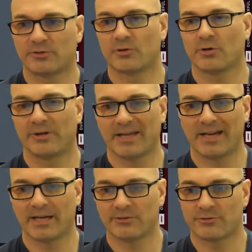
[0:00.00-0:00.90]
scoring a
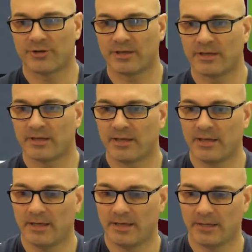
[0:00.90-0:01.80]
hat-trick
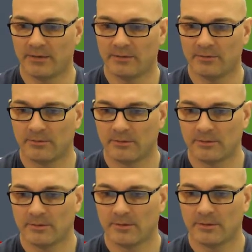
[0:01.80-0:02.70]
in
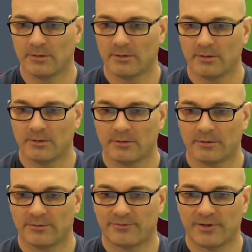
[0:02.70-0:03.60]

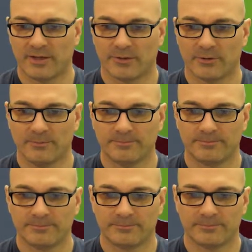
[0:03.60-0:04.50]
the final,
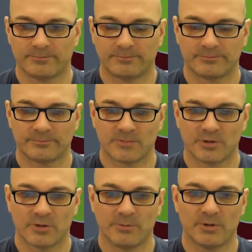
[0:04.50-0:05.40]
the
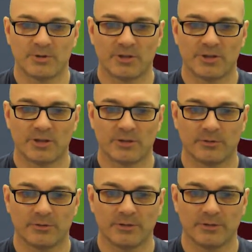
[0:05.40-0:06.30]
Community
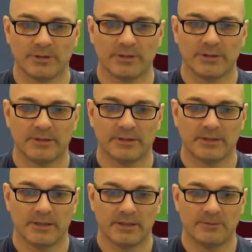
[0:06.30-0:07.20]
Shield,
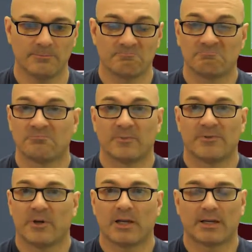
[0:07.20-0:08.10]
um, I
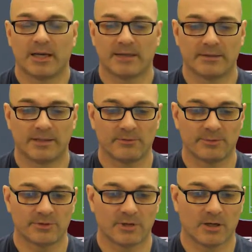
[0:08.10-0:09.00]
felt like I had to give him a
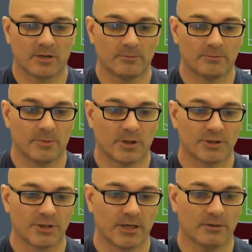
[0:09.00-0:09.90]
start.
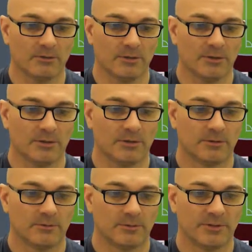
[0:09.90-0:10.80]
Martial,
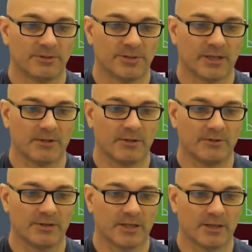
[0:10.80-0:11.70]
inside,
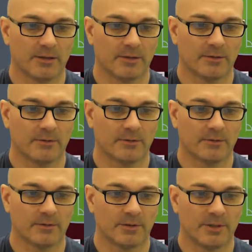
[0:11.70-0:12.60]
who's there?
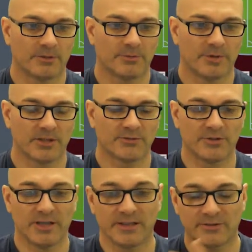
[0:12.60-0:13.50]
It's Rashford,
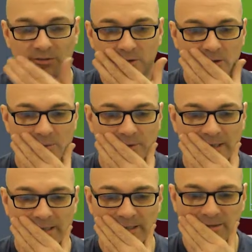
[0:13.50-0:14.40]
who hits the
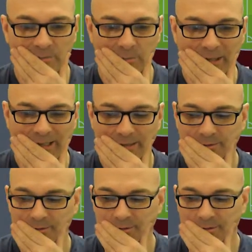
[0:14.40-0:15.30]
upright. Wow.